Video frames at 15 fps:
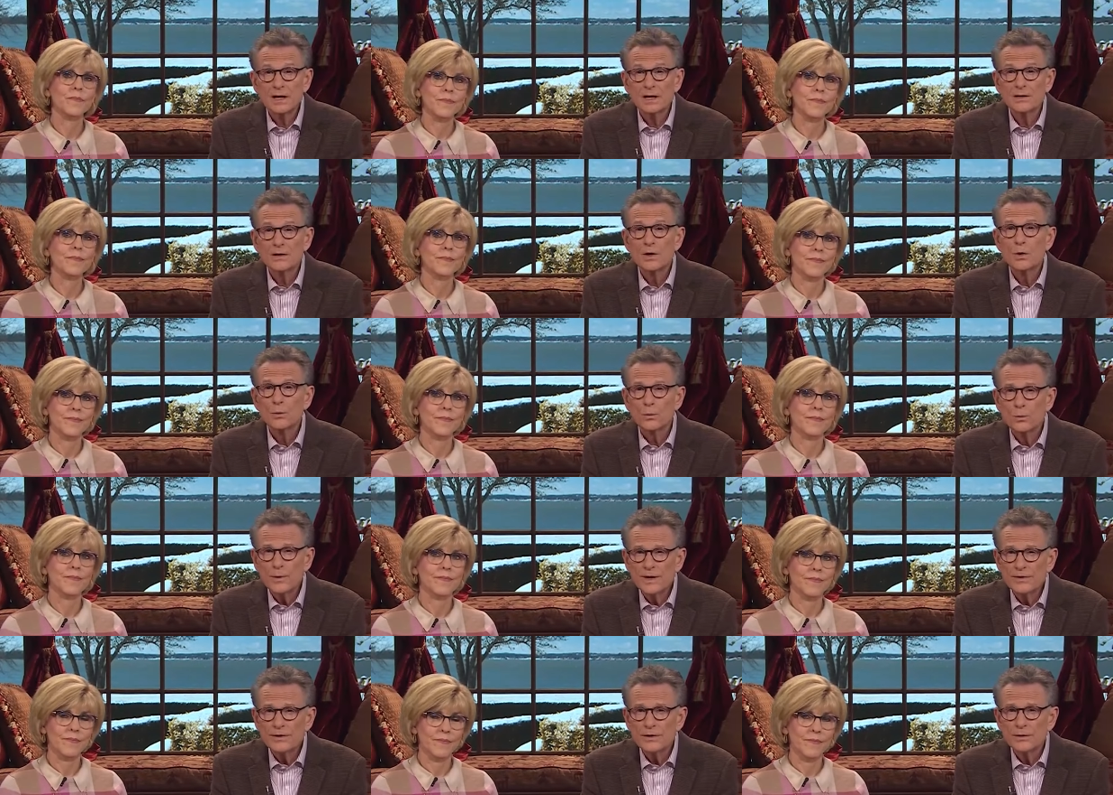Speaker 1: God
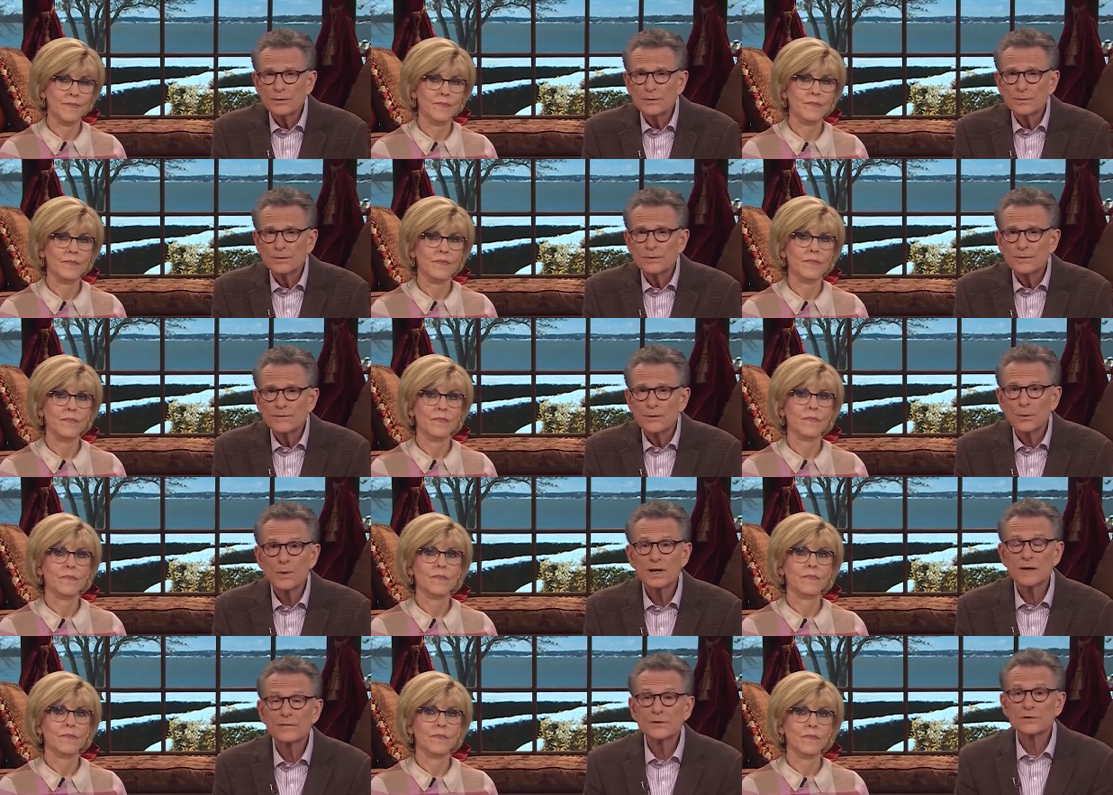with you for
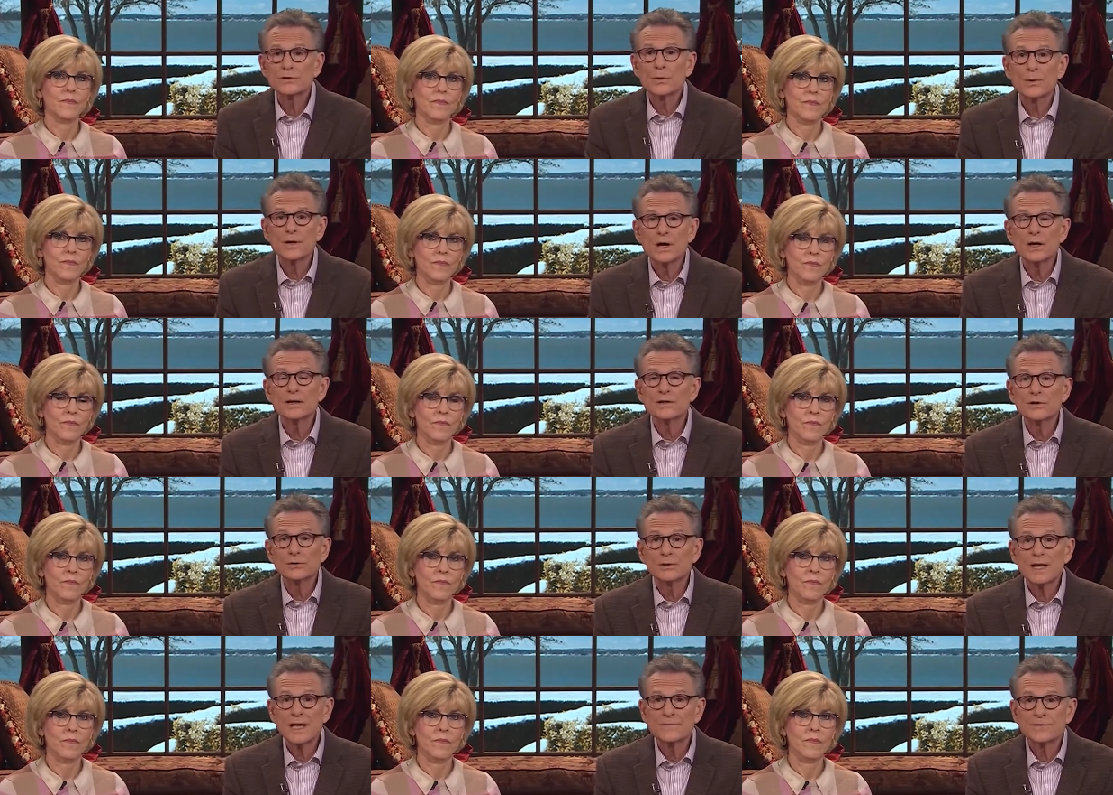whatever is going on in
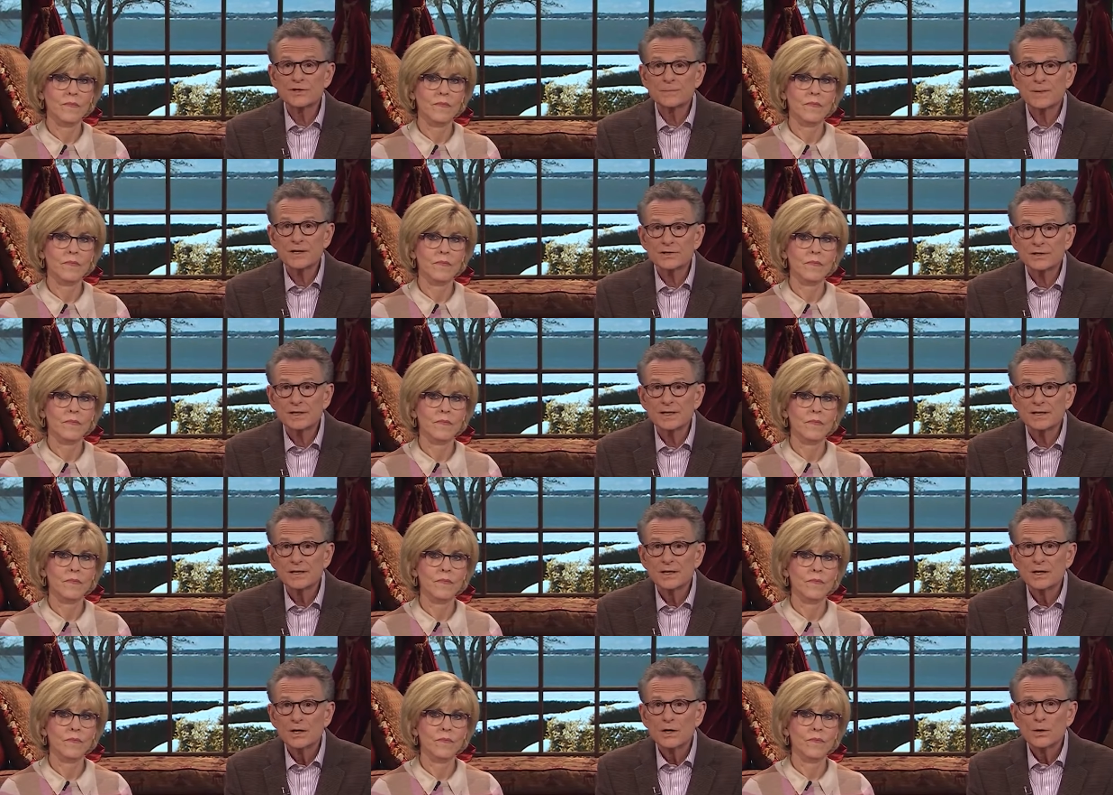your life, especially
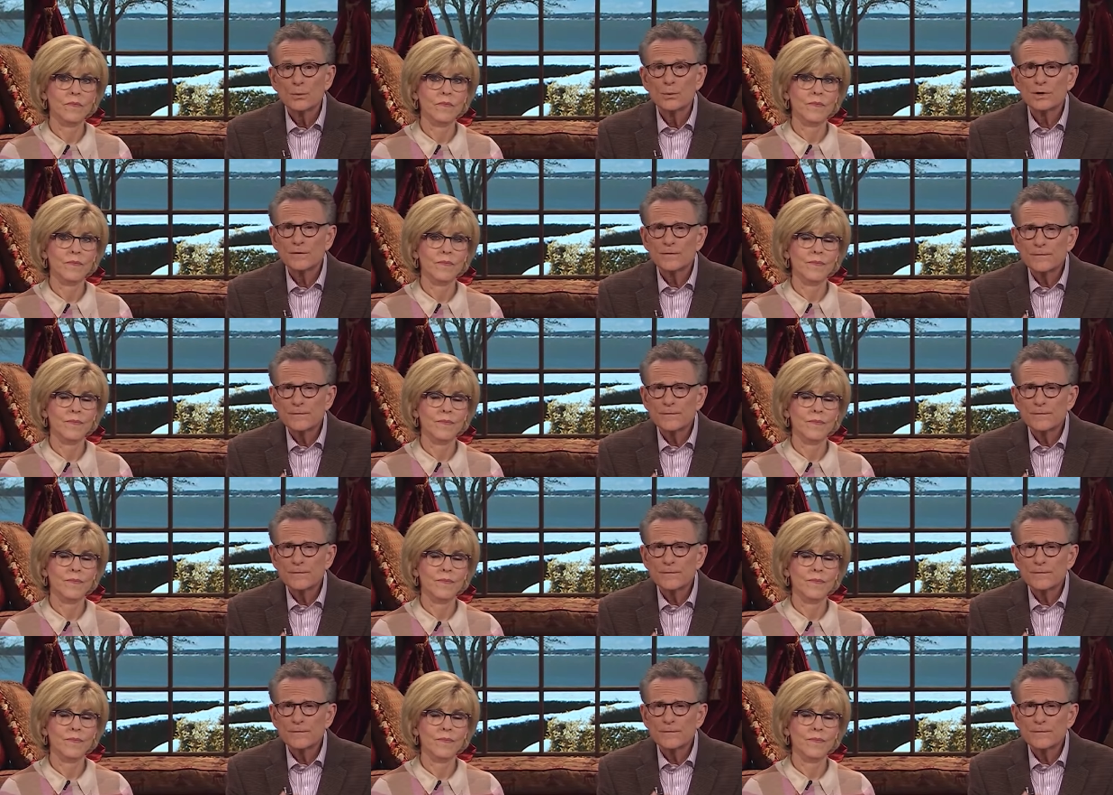where your